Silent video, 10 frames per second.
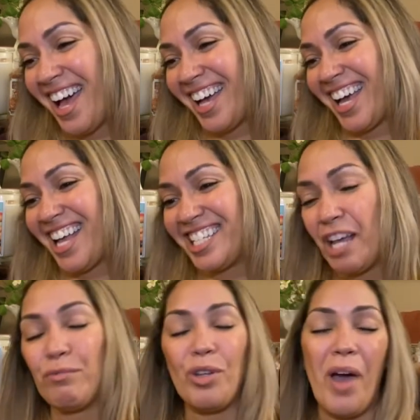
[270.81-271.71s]
Guys,
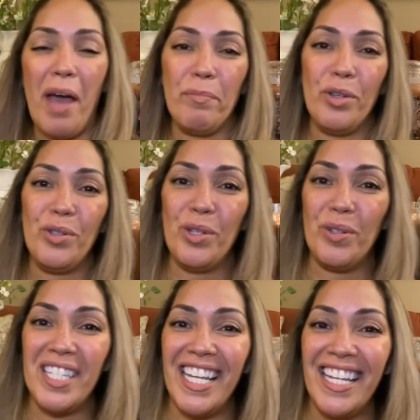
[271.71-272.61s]
I'm so happy you
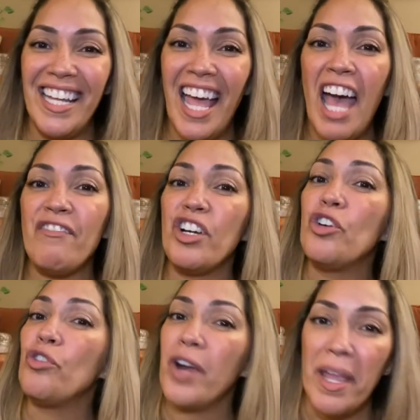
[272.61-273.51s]
tuned in. Have a
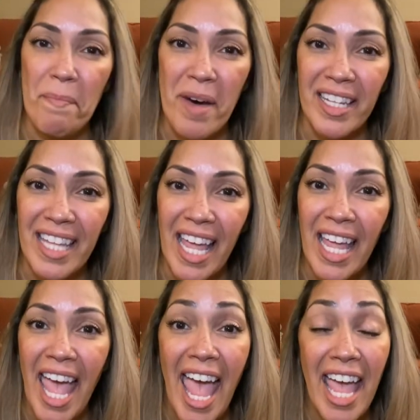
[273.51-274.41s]
great
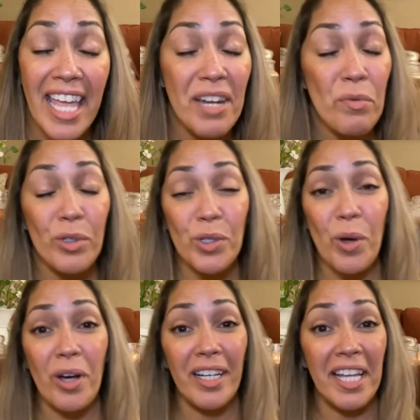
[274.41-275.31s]
Monday, and we'll
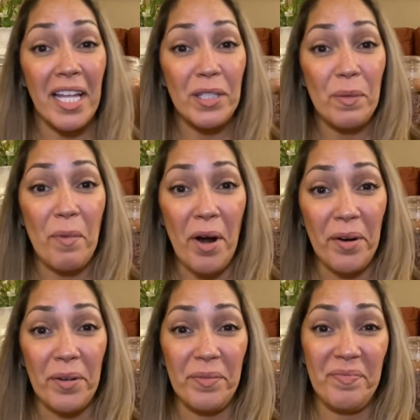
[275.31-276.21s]
talk again
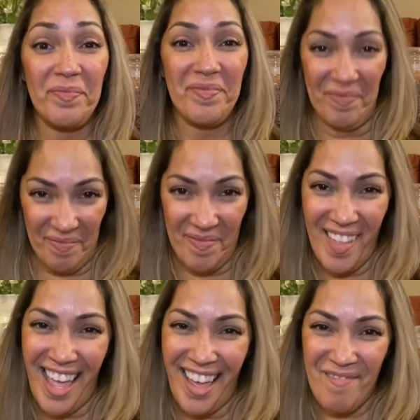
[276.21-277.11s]
tomorrow.
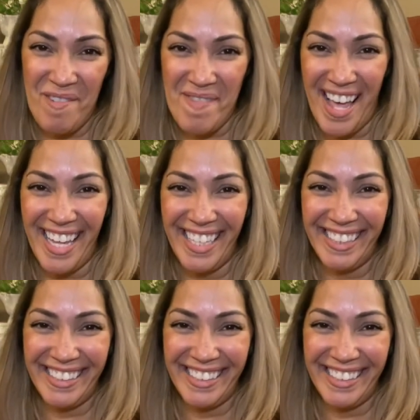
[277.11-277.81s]
Bye-bye.